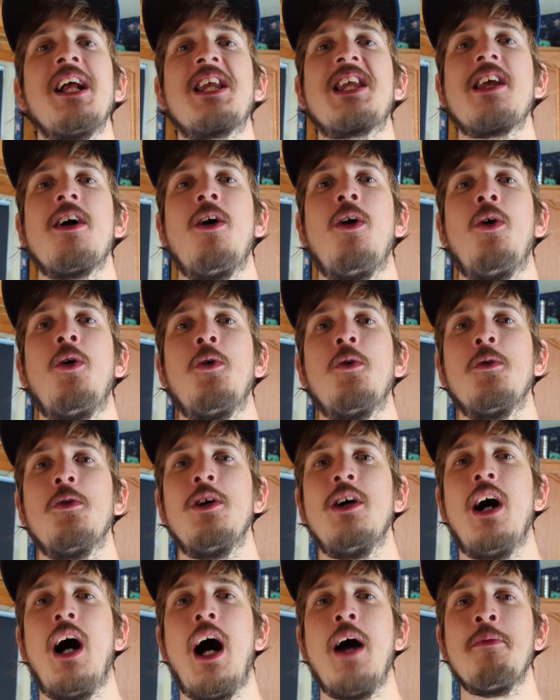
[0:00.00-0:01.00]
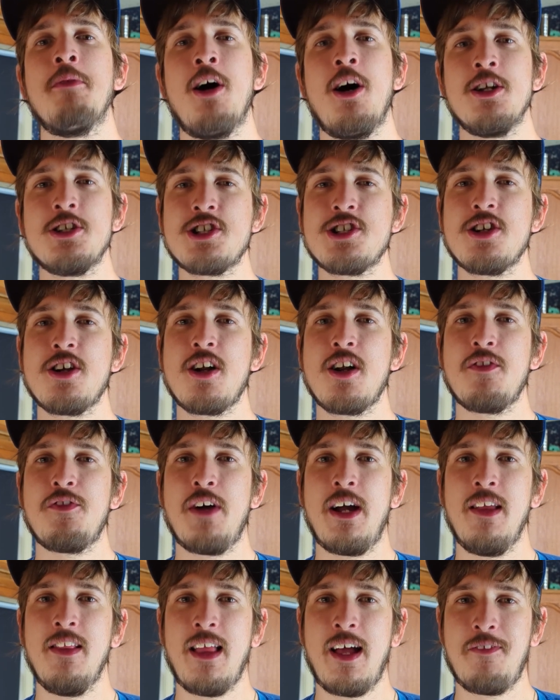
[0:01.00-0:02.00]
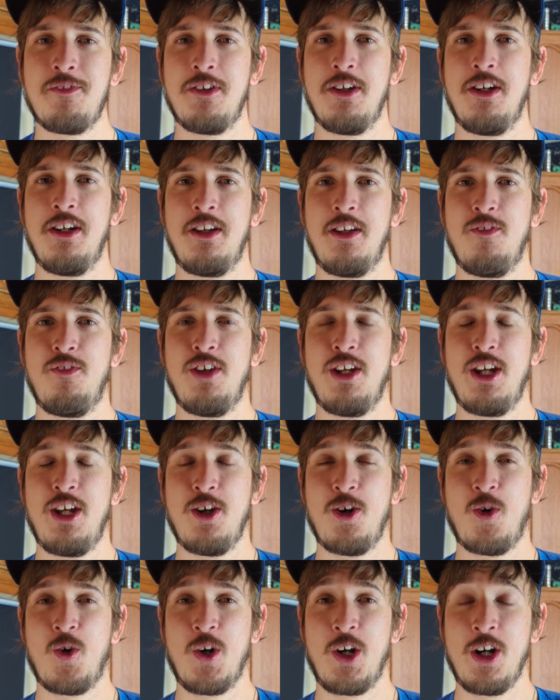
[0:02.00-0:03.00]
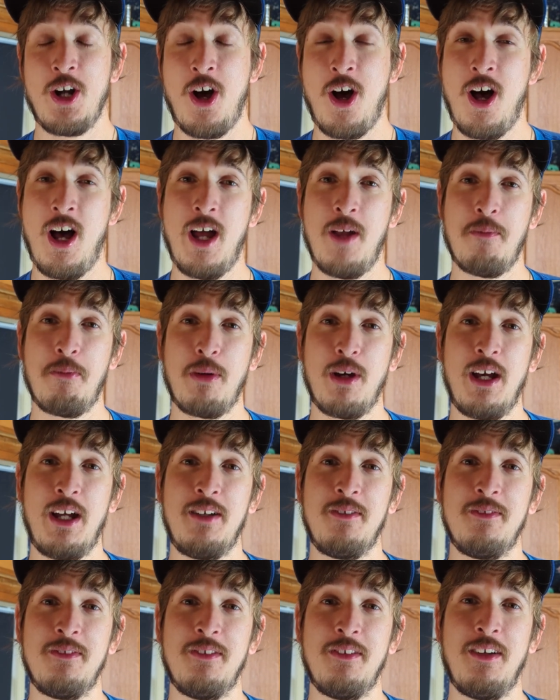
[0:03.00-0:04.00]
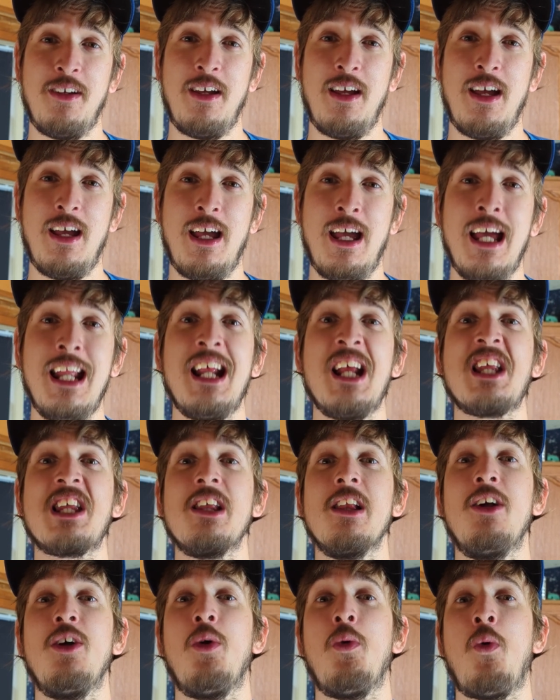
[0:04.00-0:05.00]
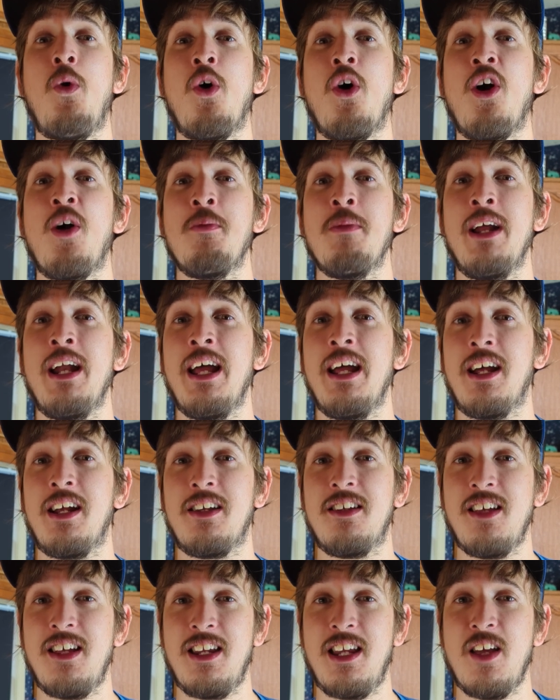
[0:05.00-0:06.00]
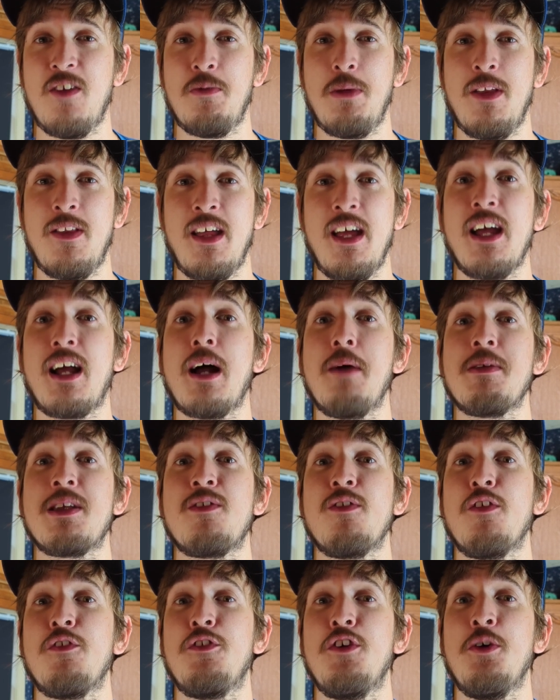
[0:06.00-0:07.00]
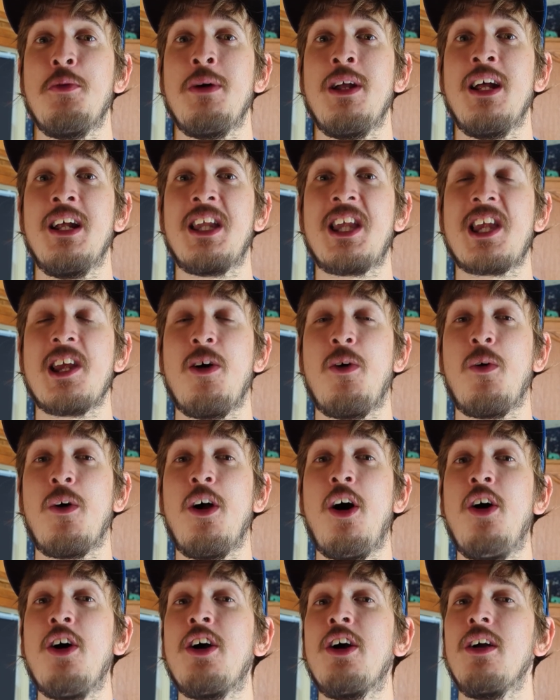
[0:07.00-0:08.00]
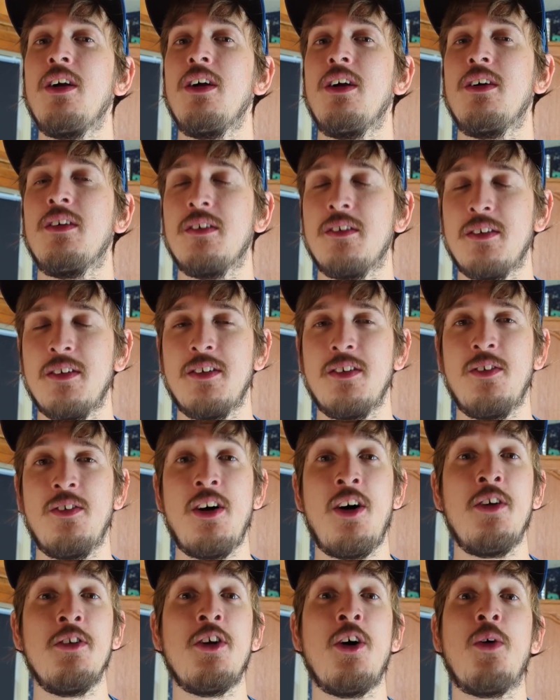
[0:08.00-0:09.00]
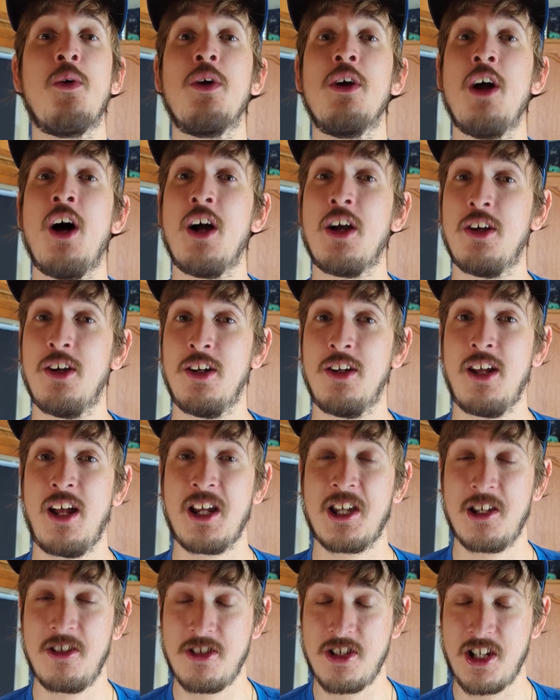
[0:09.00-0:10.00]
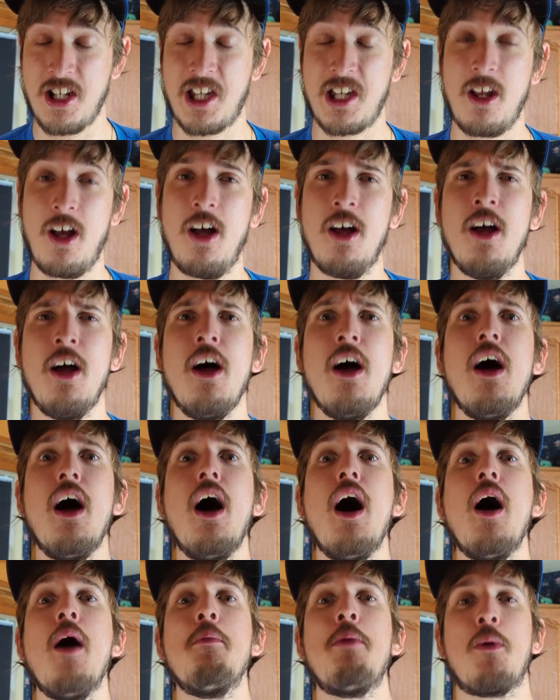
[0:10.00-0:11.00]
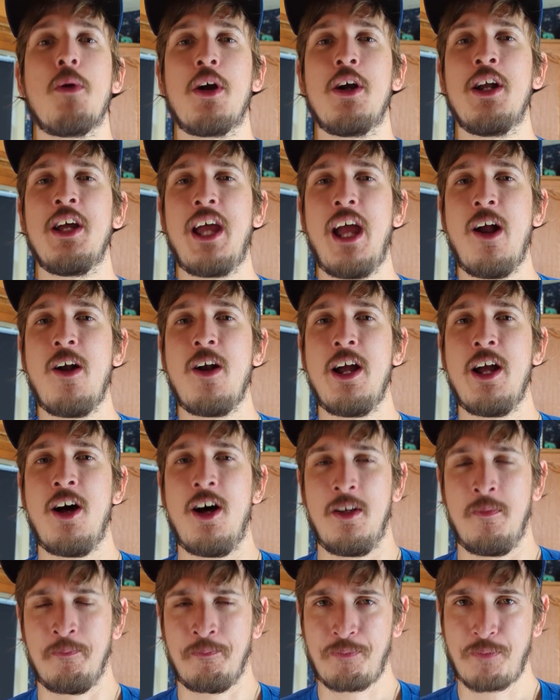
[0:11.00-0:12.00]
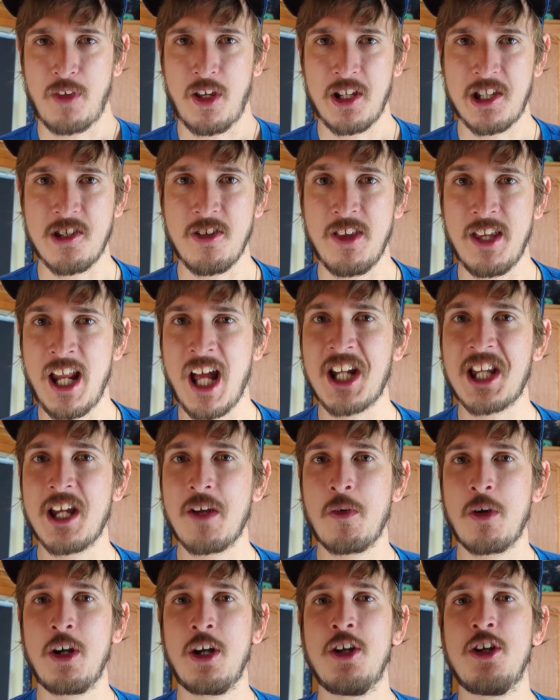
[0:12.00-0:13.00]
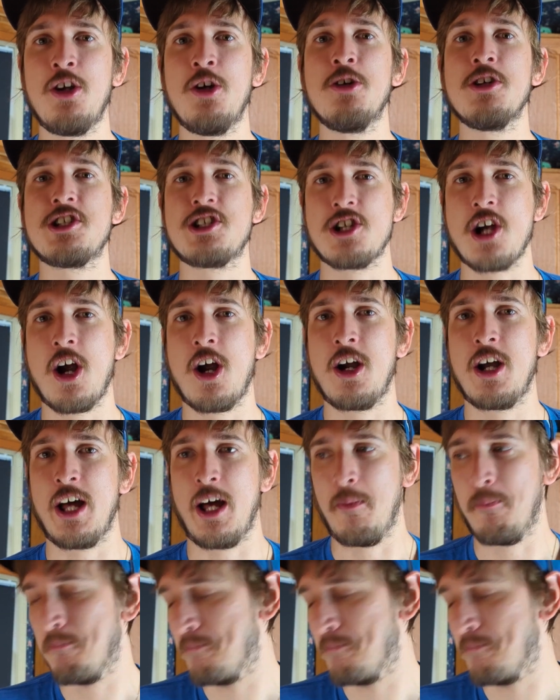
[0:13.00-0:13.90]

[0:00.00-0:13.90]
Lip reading: so I'm not sure if I left it in the video or not, but it is a little warm and it did give me the hiccups for a few minutes, so we're all, well, no, we're not good as you just saw, but we're gonna carry on. So the next thing we're gonna do is jar it up.